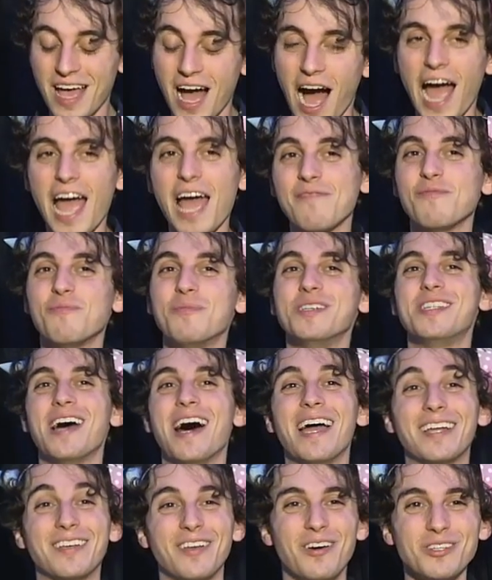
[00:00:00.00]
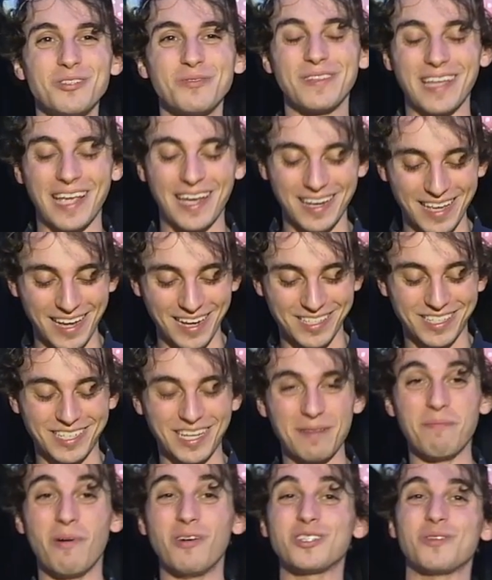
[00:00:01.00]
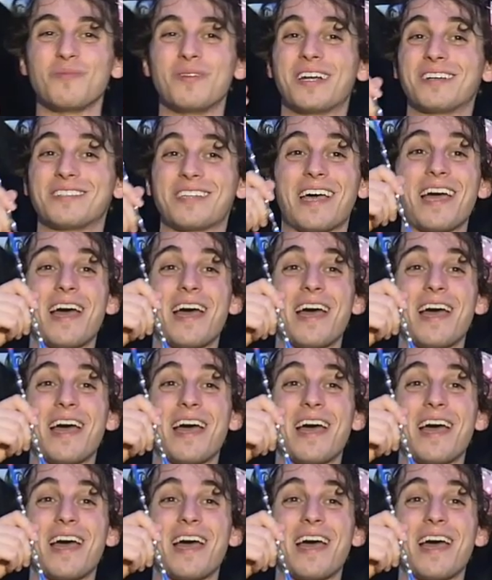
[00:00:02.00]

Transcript: I haven't been diagnosed with A D H D, mostly because I